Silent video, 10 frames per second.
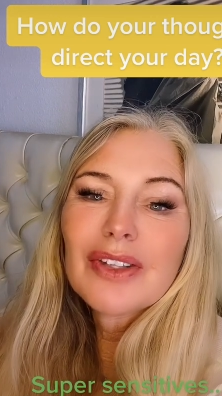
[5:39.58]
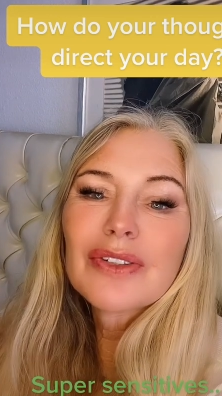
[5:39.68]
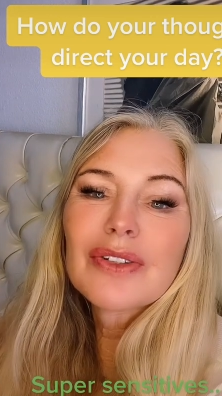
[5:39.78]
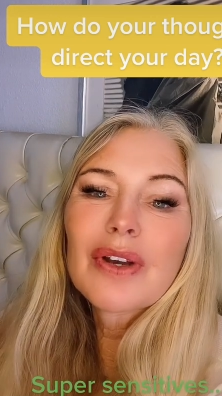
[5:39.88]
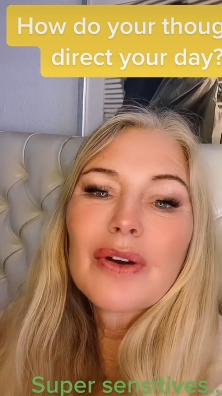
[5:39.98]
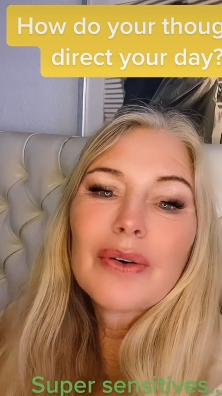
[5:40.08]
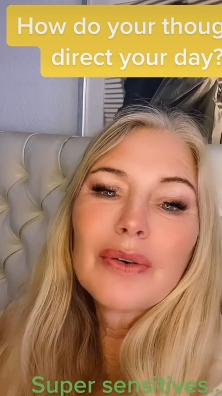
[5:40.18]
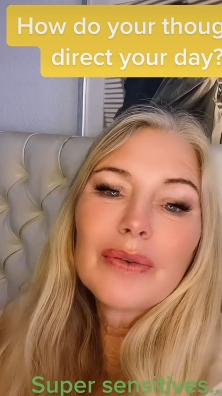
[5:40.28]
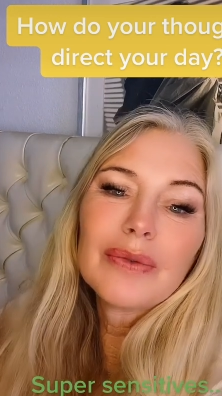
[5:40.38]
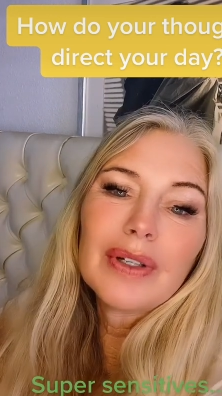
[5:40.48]

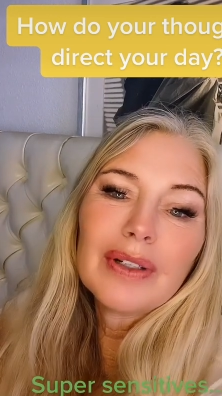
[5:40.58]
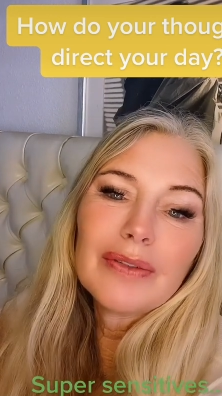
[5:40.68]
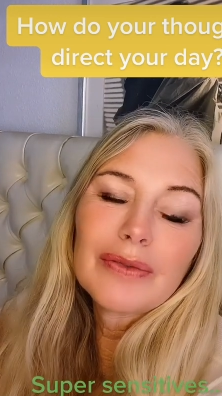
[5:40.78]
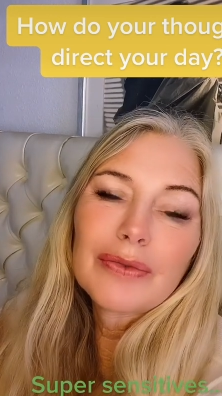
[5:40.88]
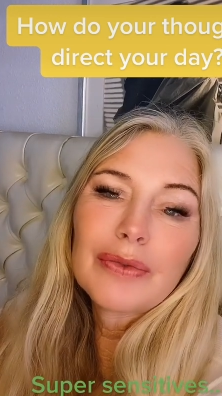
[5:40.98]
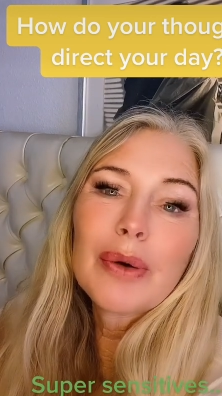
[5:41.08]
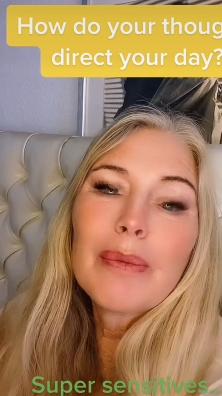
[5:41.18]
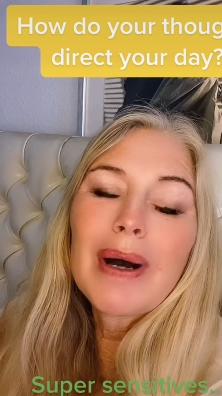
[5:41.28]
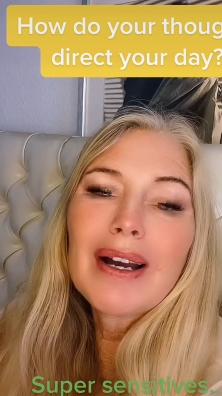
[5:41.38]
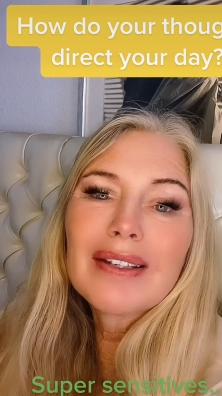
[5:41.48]
So, for
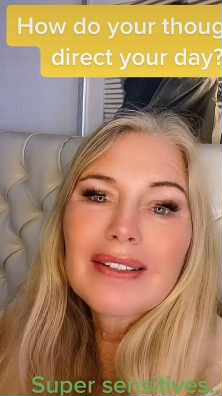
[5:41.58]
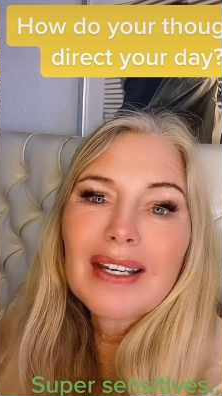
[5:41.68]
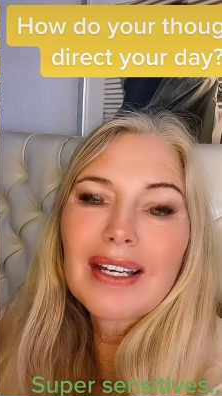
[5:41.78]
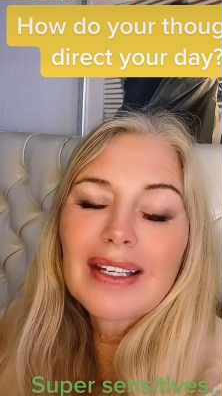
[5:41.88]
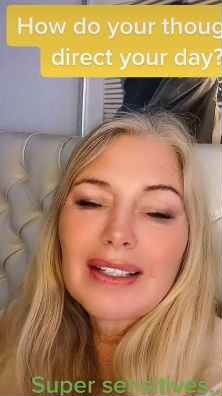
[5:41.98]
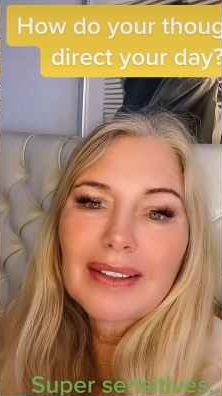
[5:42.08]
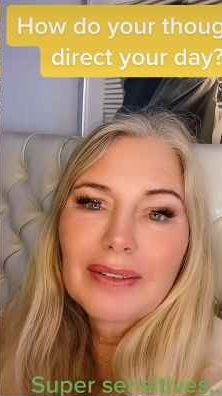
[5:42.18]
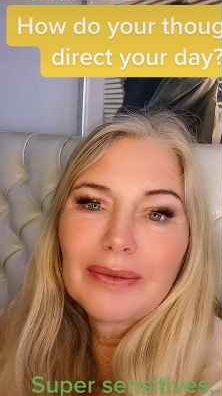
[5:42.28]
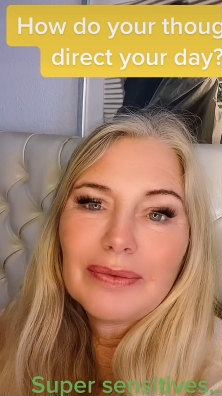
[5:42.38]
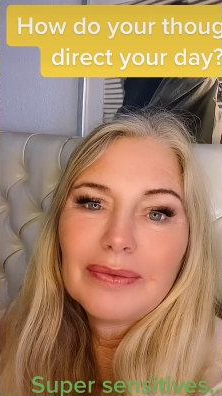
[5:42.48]
my sake
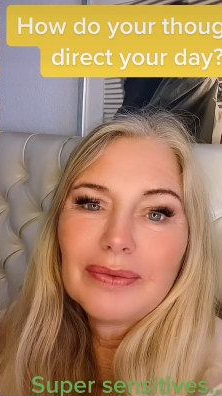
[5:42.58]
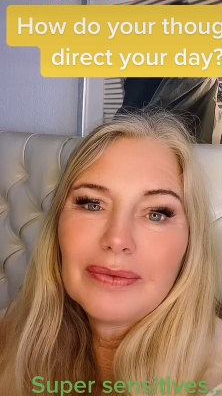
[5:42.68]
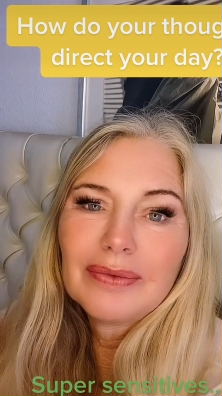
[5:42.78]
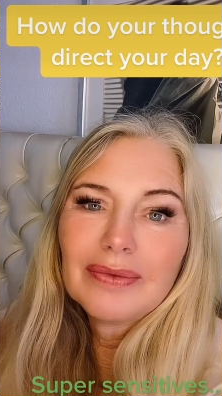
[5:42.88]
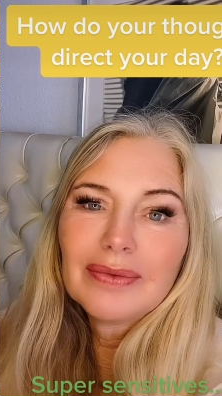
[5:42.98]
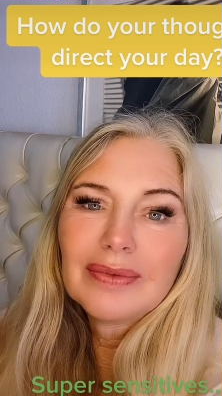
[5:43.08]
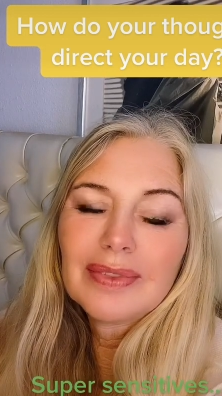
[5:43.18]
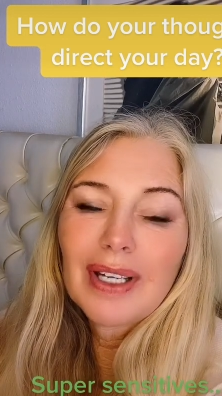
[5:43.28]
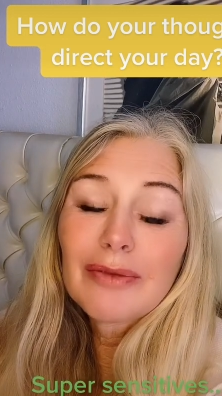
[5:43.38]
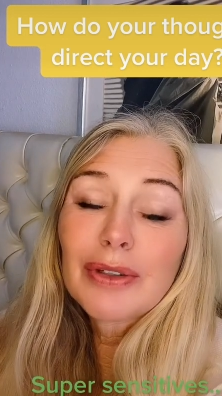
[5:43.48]

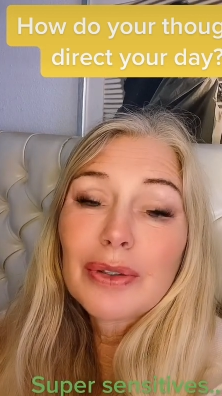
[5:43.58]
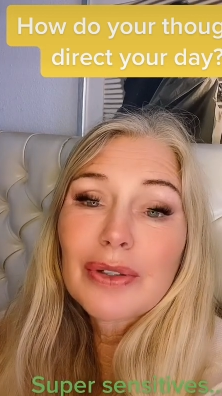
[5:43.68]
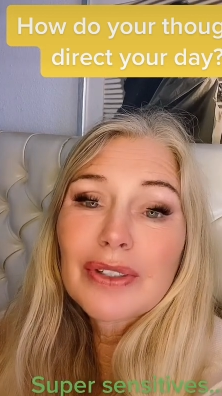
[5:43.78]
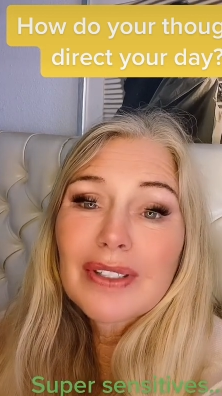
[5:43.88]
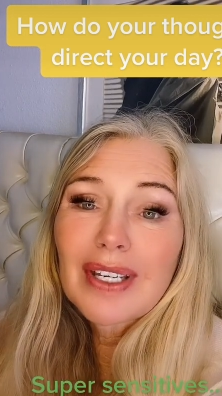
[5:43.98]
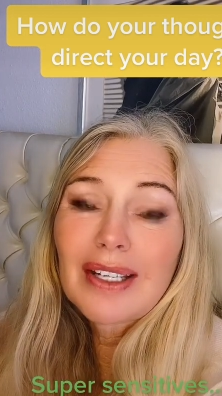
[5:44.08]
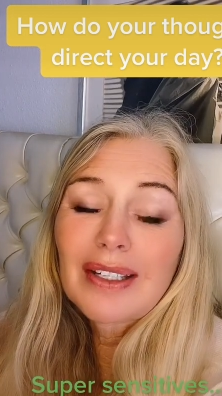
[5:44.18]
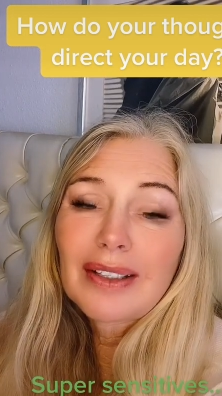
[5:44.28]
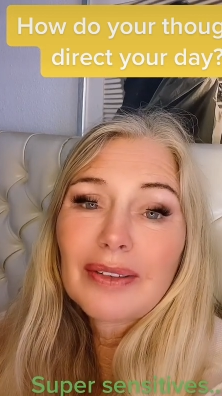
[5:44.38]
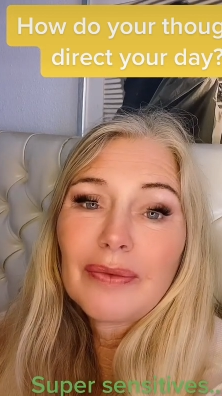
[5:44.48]
and for your
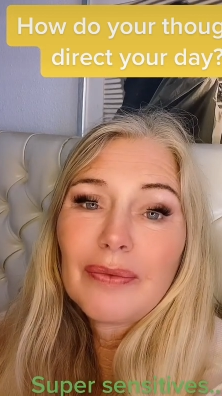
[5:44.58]
sake,